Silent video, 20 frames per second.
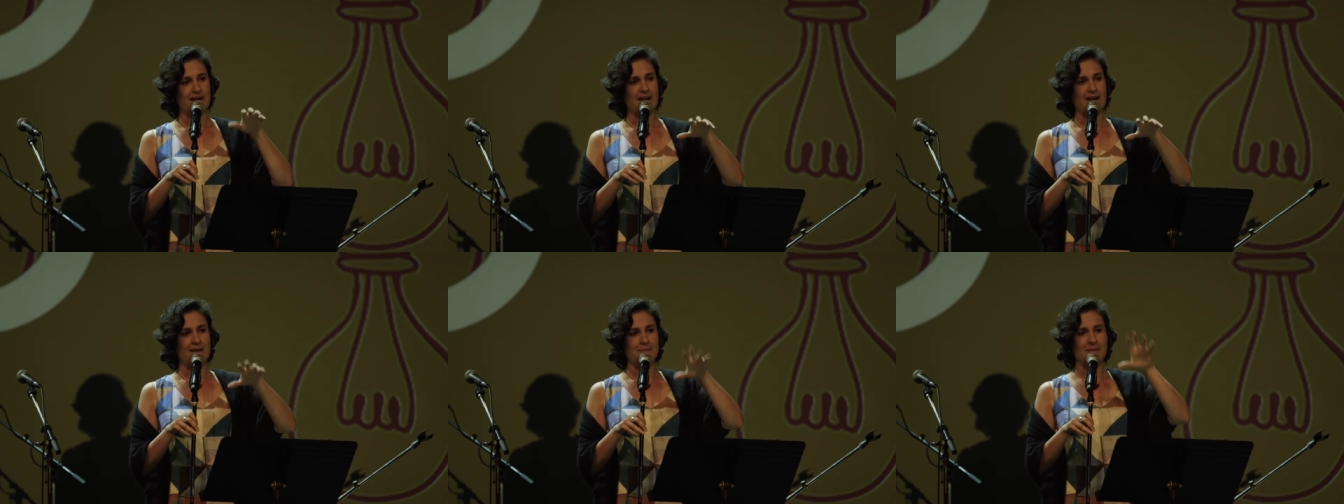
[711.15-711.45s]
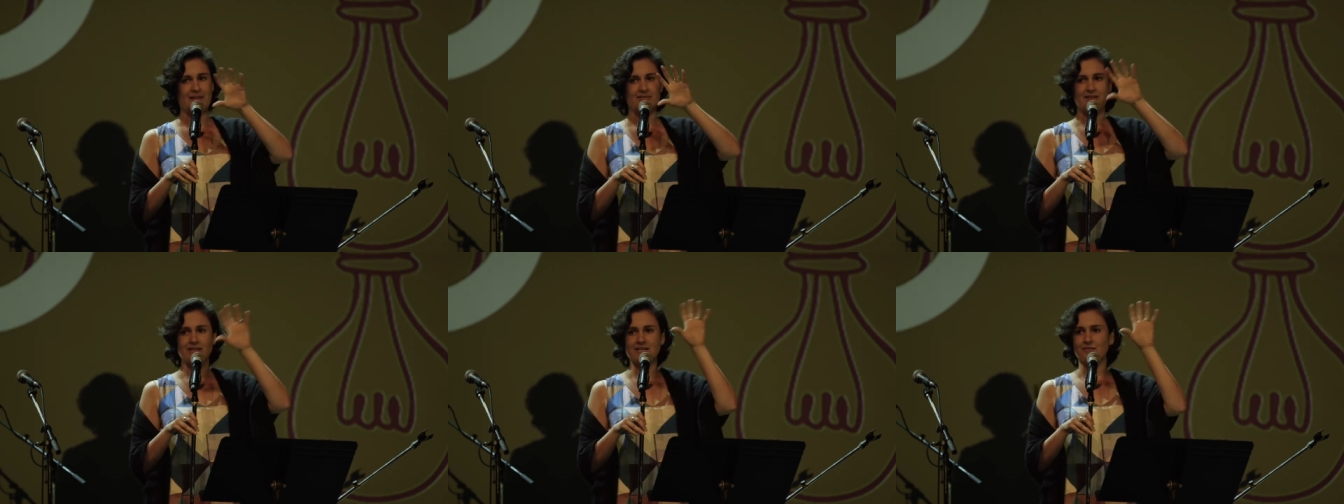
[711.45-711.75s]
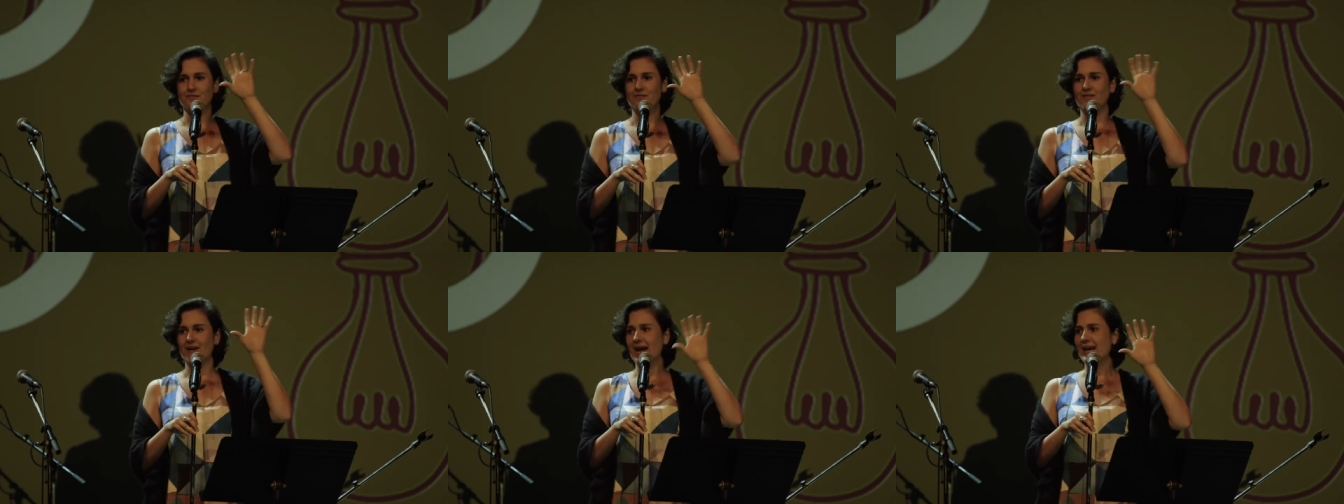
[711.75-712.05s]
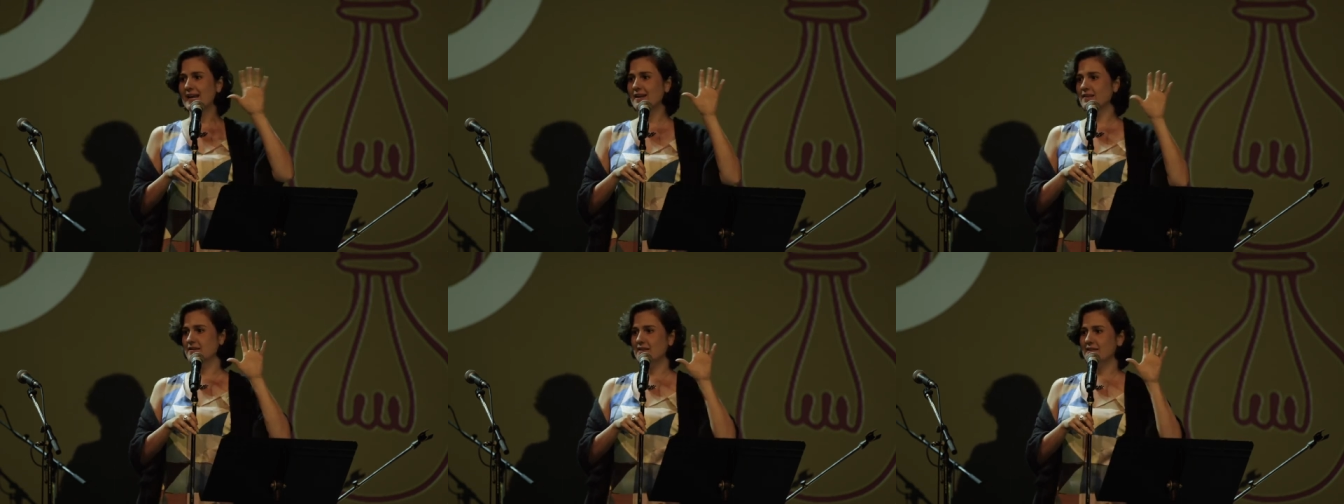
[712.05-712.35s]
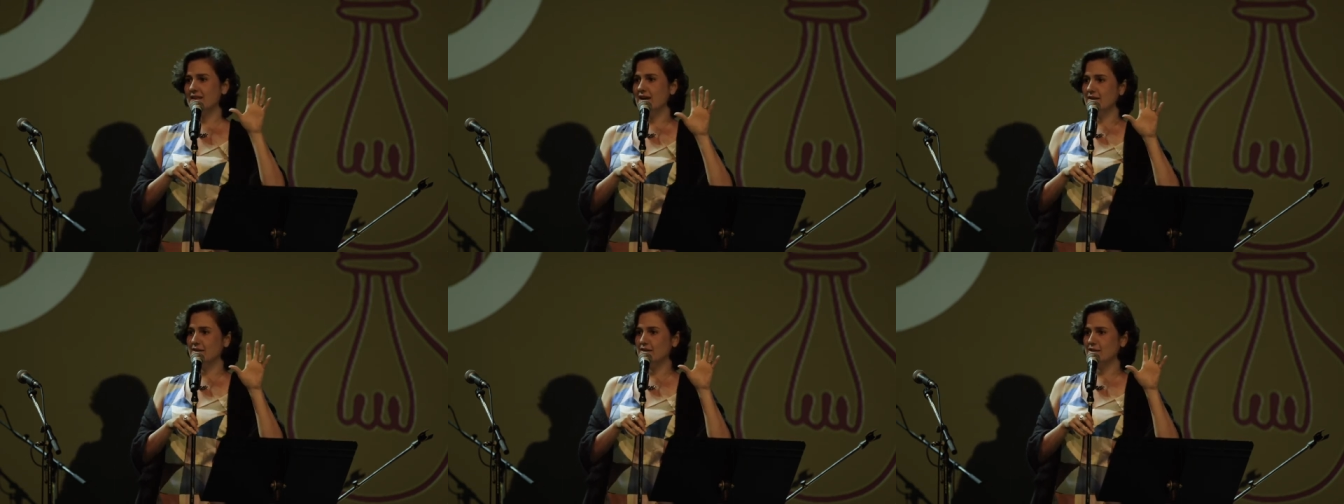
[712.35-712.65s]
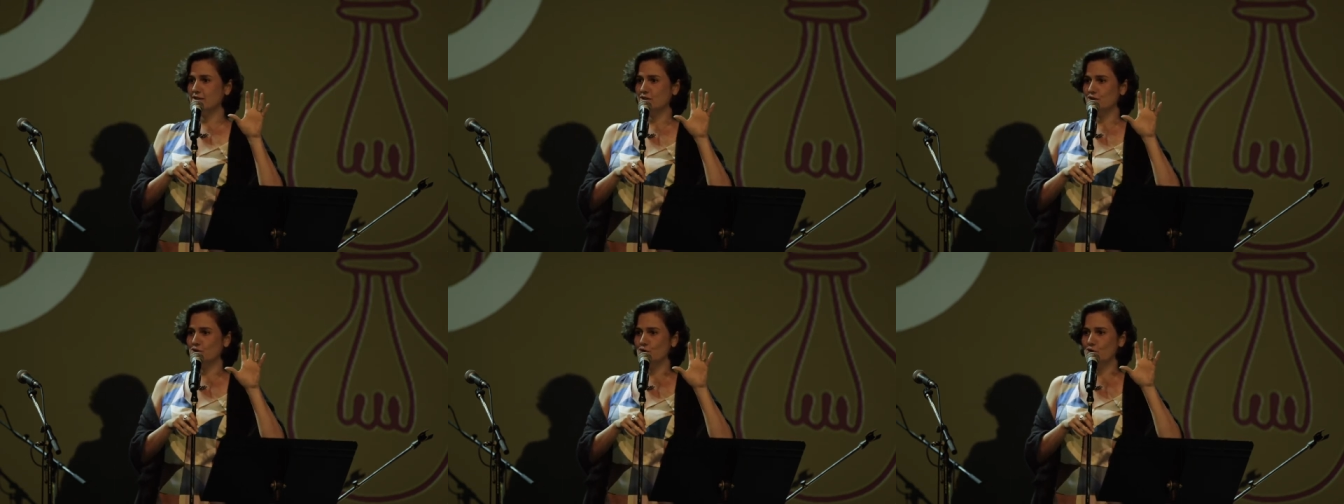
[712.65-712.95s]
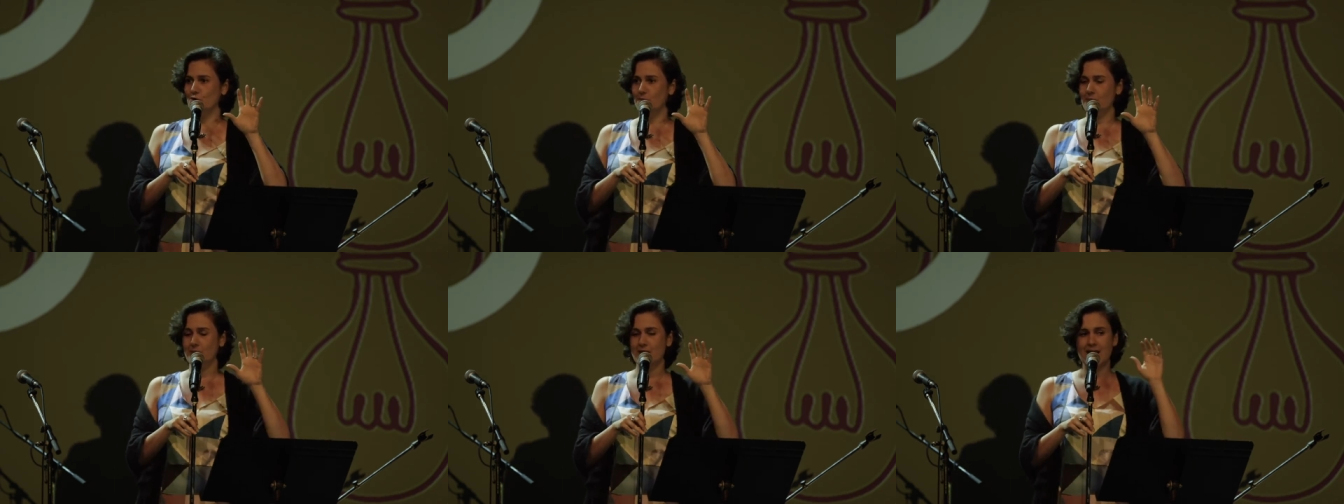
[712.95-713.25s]
and there's a violent
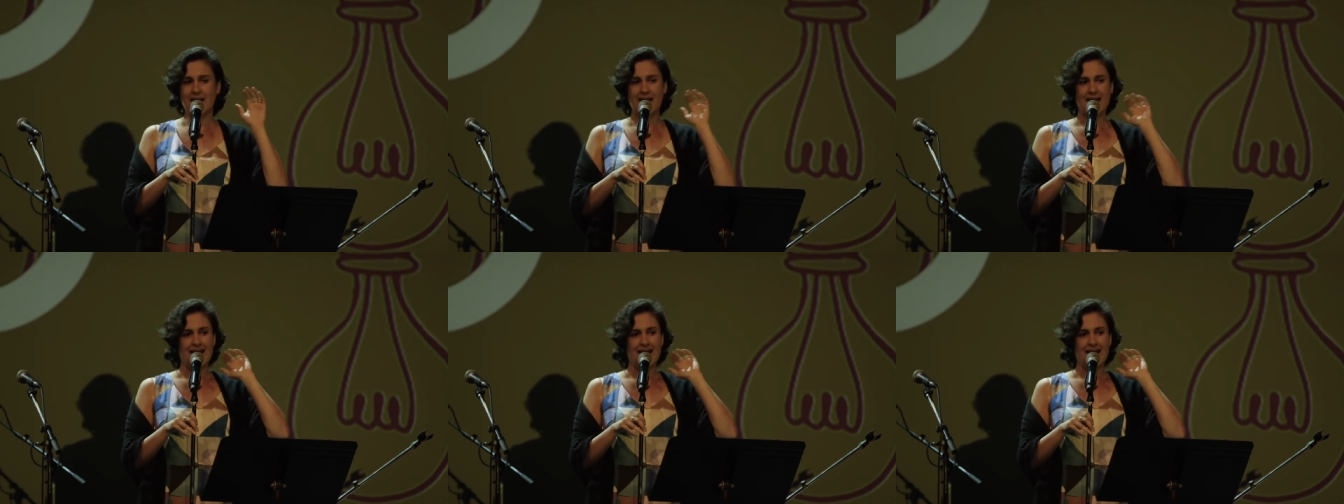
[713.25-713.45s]
thunderstorm